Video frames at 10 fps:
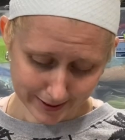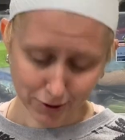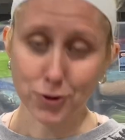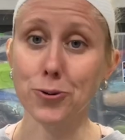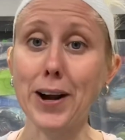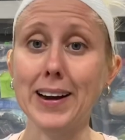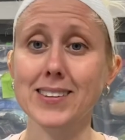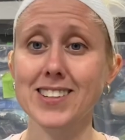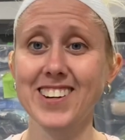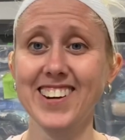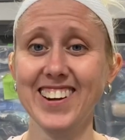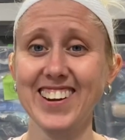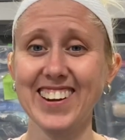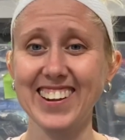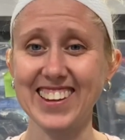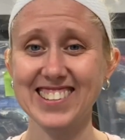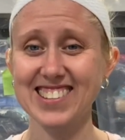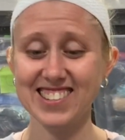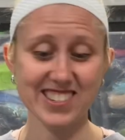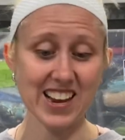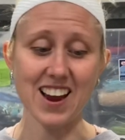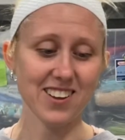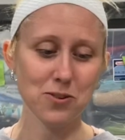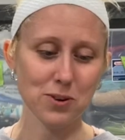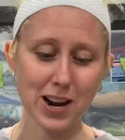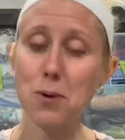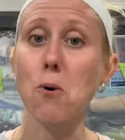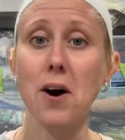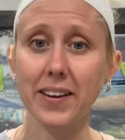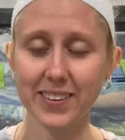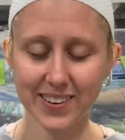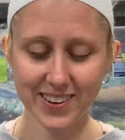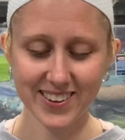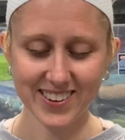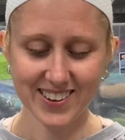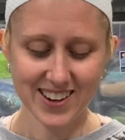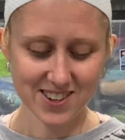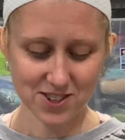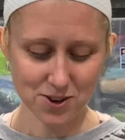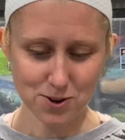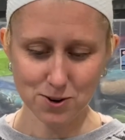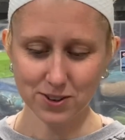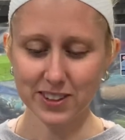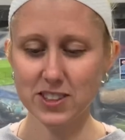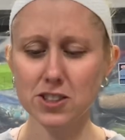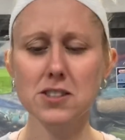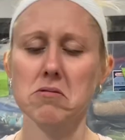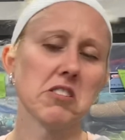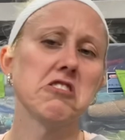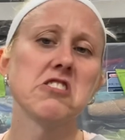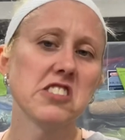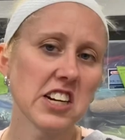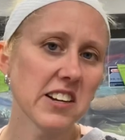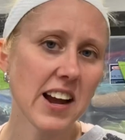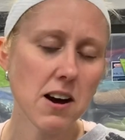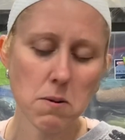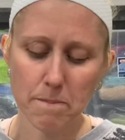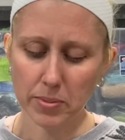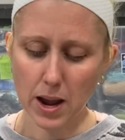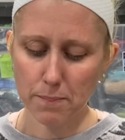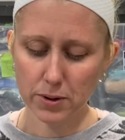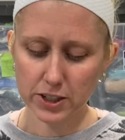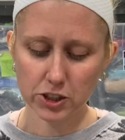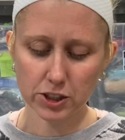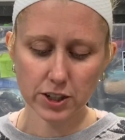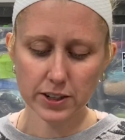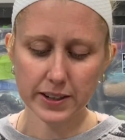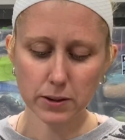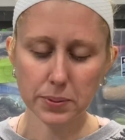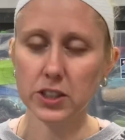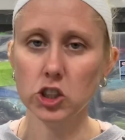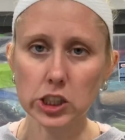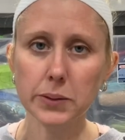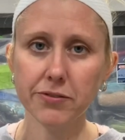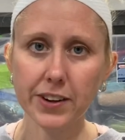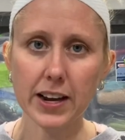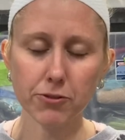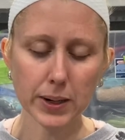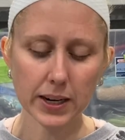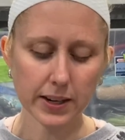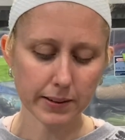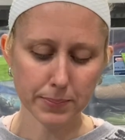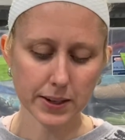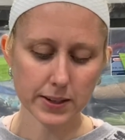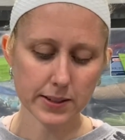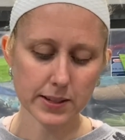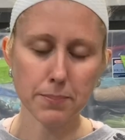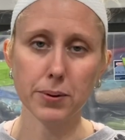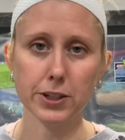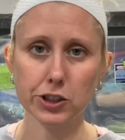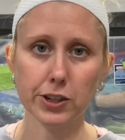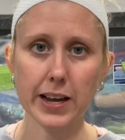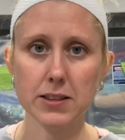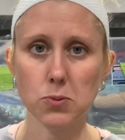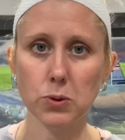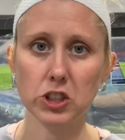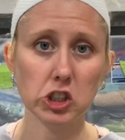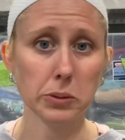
great. This is exactly what I want. So let's just check it out. I'm pretty sure it'll be cheap fabric because I'm pretty sure that's what she